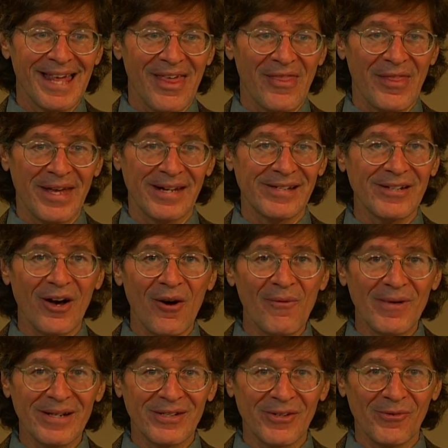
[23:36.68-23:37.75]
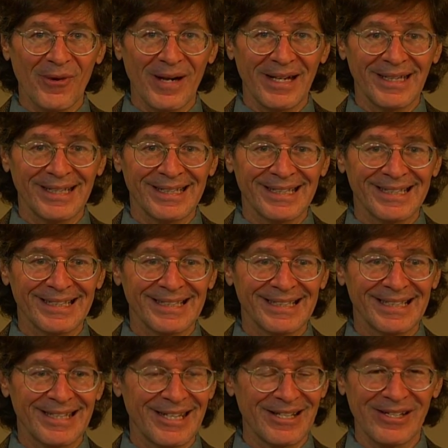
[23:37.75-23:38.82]
that is always awake,
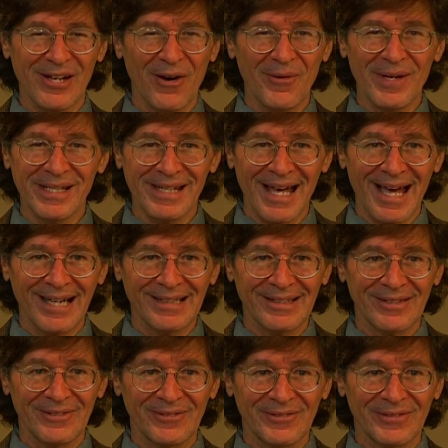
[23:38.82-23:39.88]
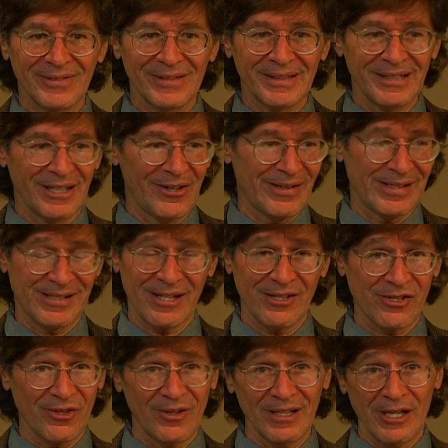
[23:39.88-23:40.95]
that is always active, you know, and it's
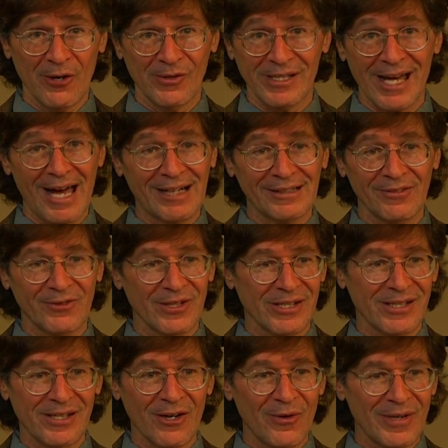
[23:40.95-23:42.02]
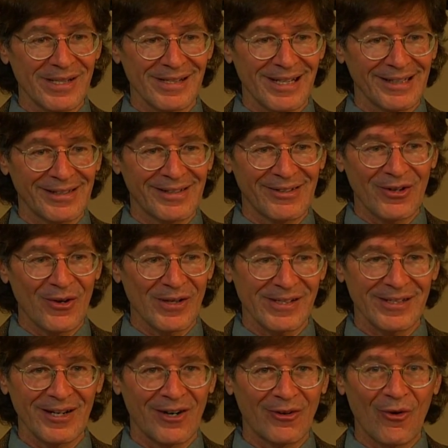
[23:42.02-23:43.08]
certainly always active because it's always like
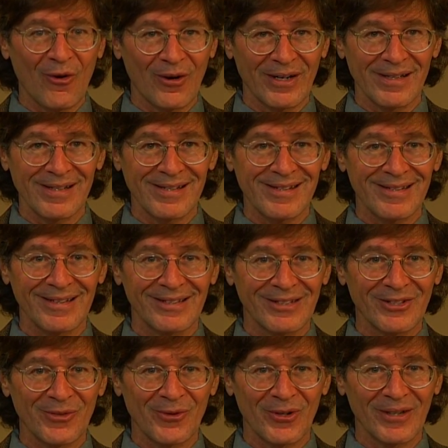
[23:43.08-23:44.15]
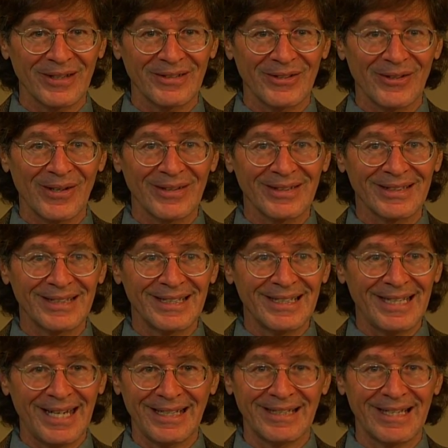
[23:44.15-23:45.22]
causing our organs to, to work and all,
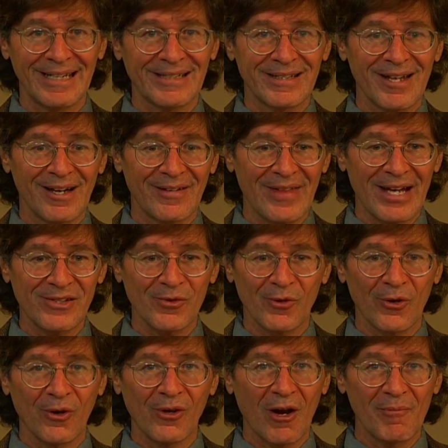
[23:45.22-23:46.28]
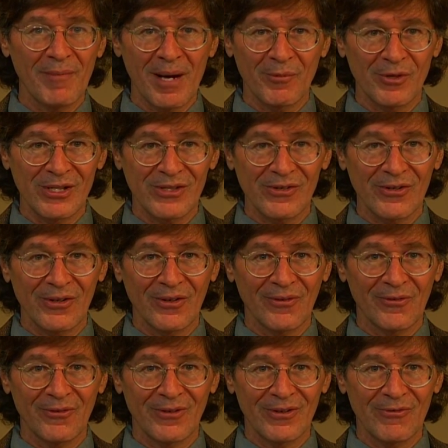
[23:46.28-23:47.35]
and it, it uh, that's where all our memories and all
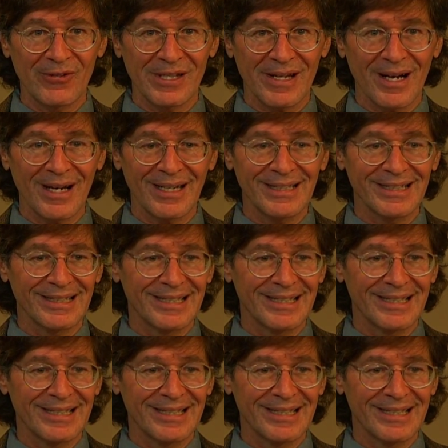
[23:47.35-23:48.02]
r- reside.